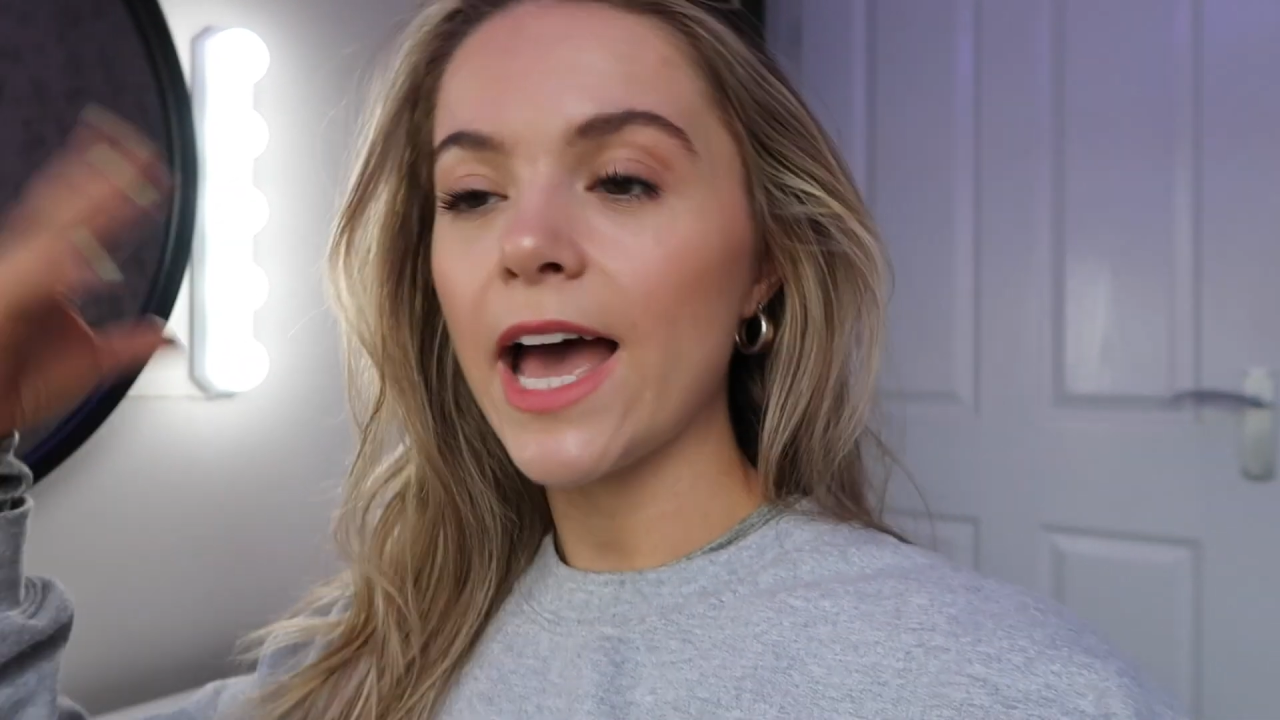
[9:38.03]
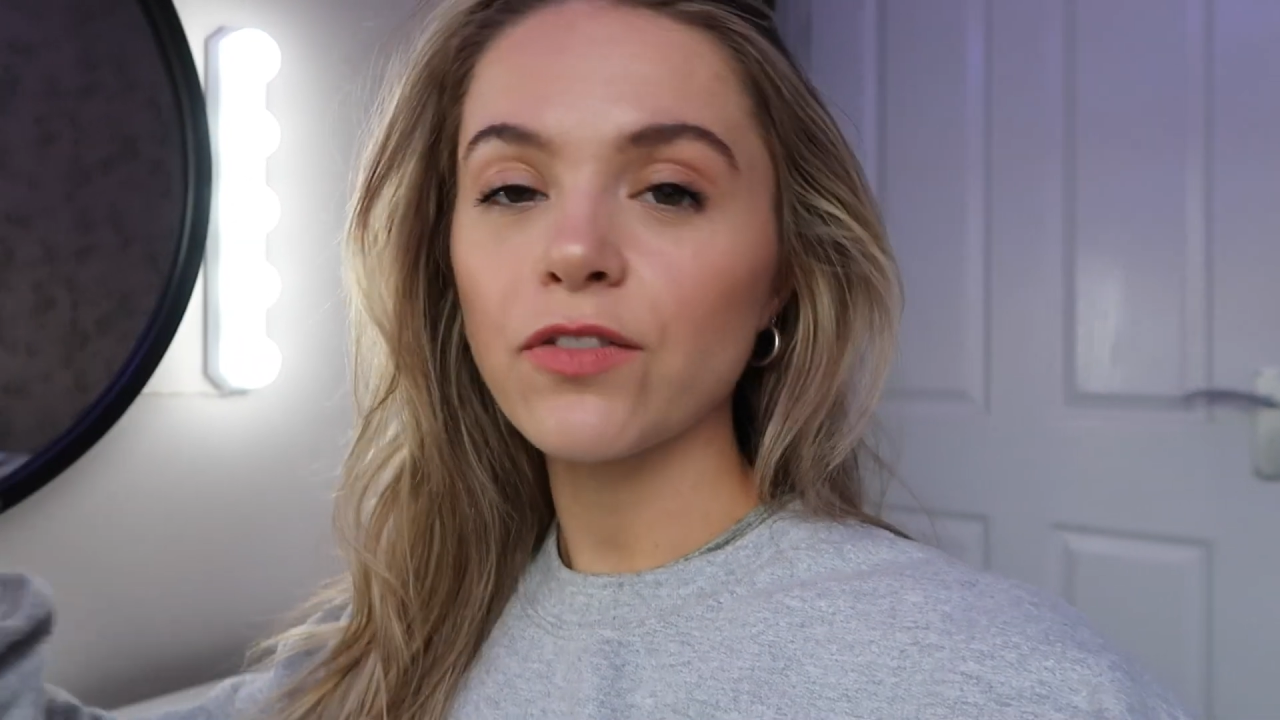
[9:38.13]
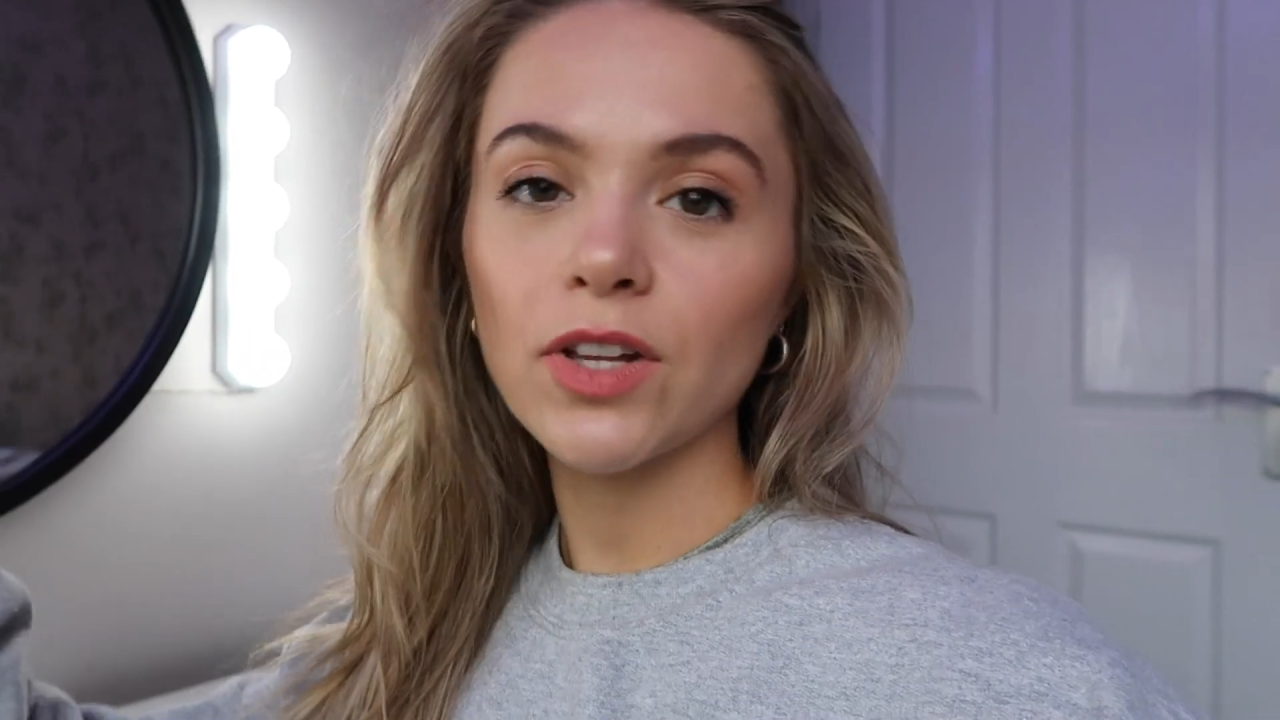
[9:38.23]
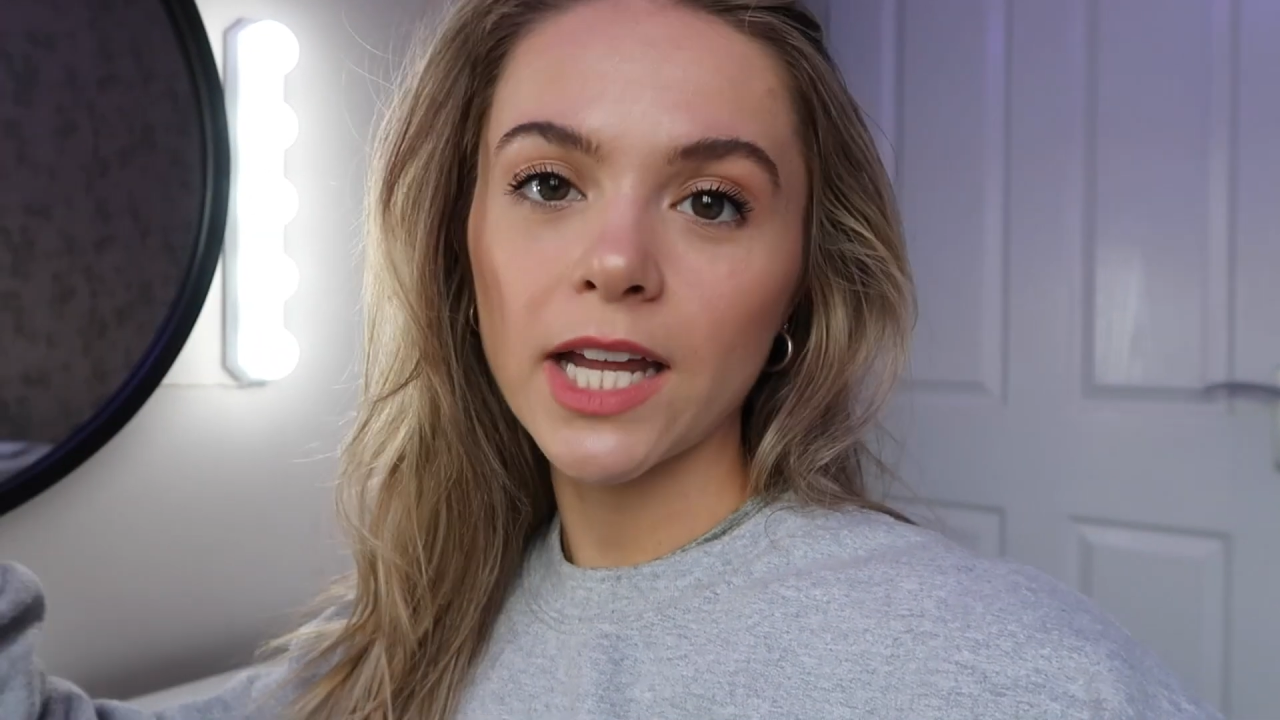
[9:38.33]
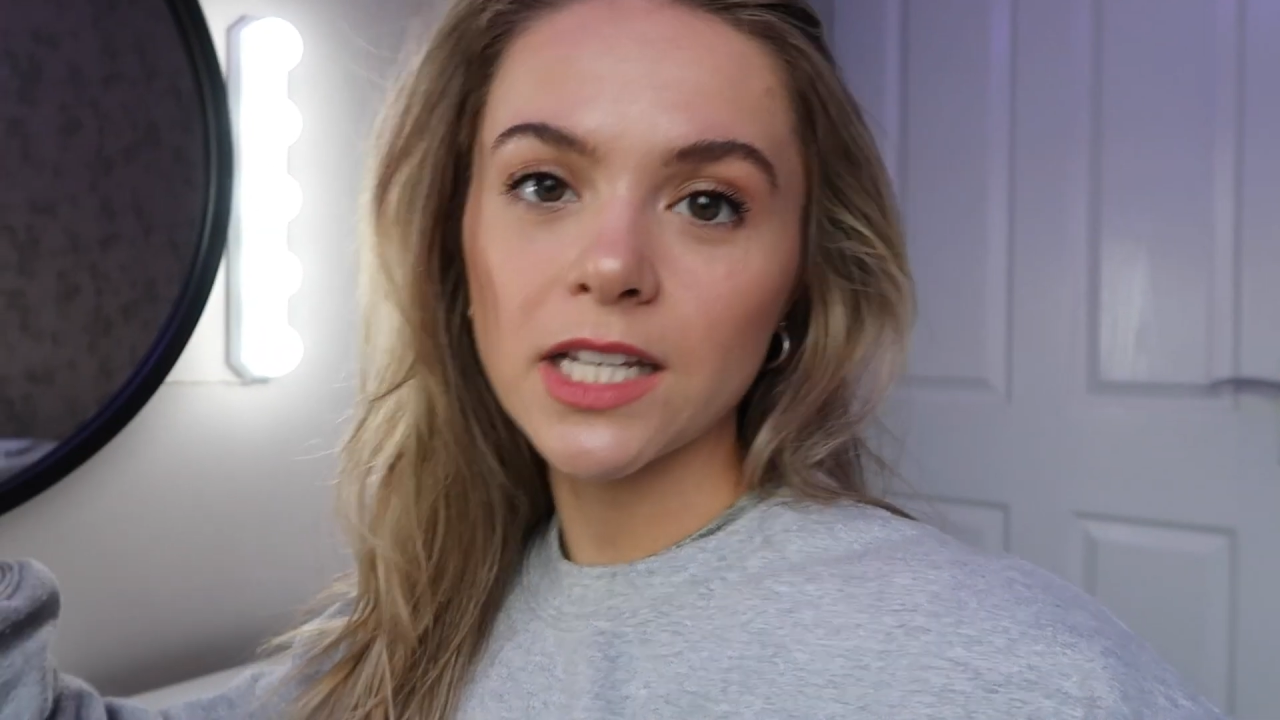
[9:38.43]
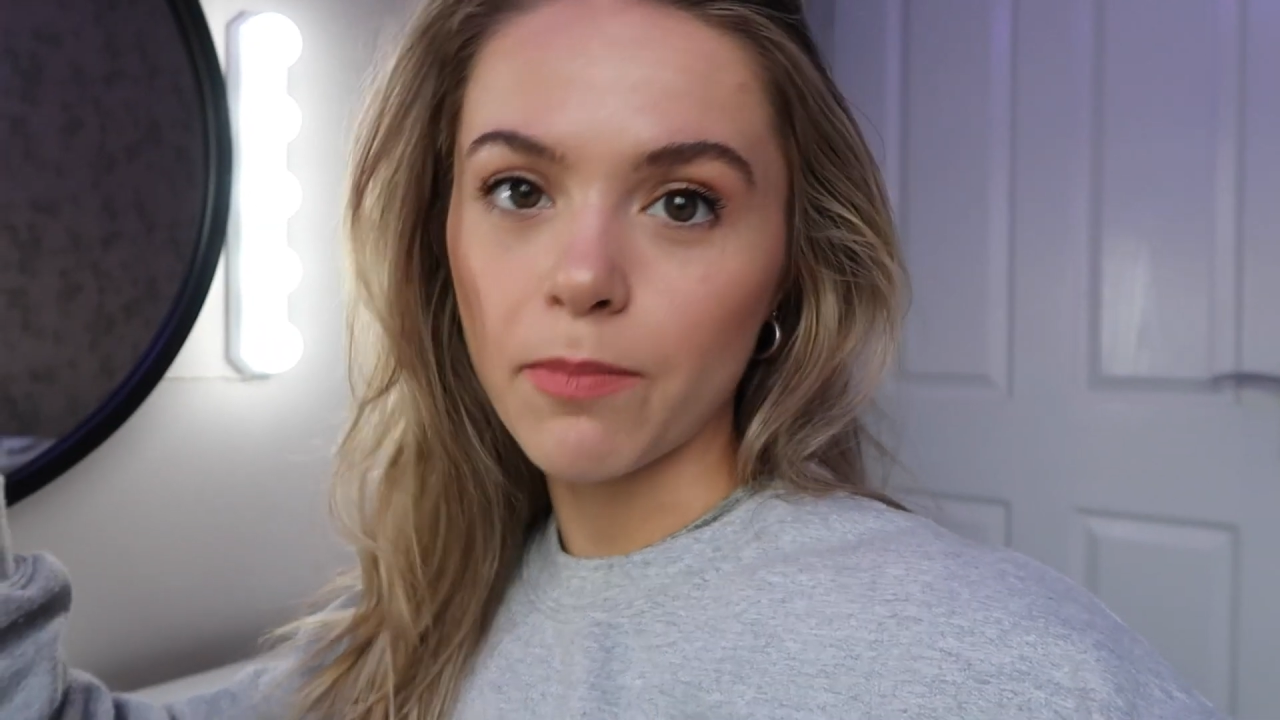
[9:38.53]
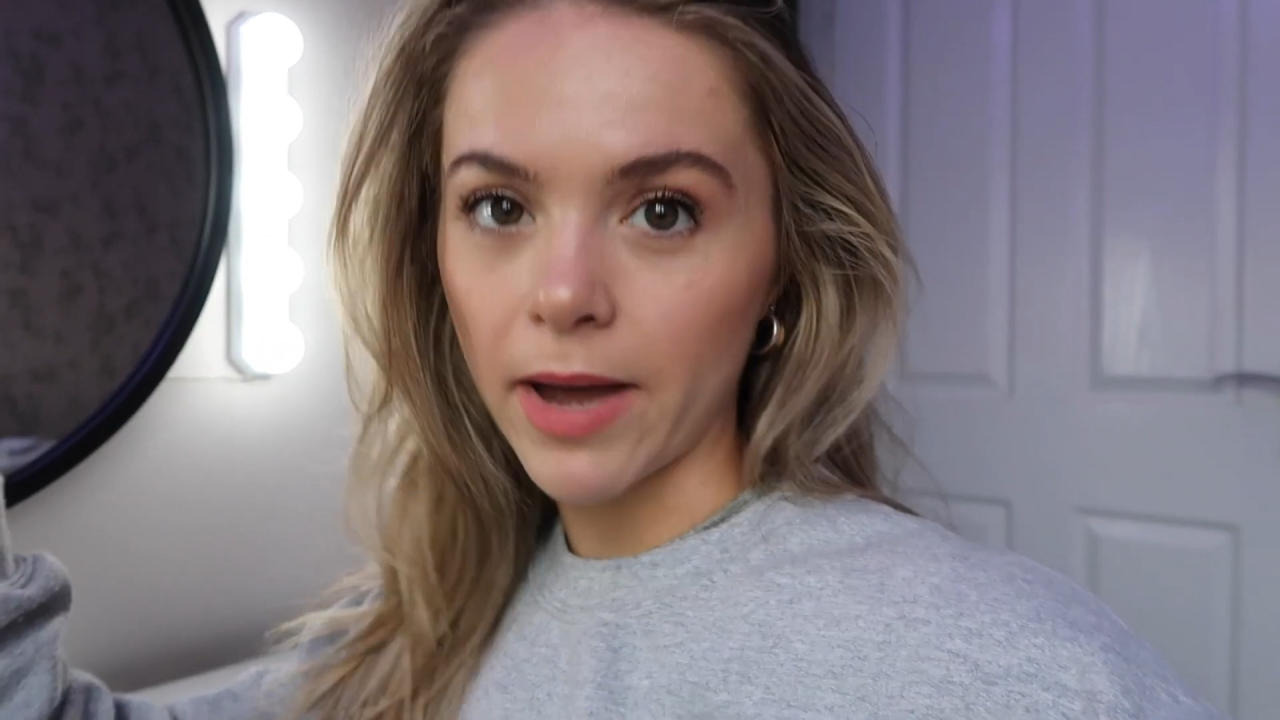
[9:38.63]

if you like the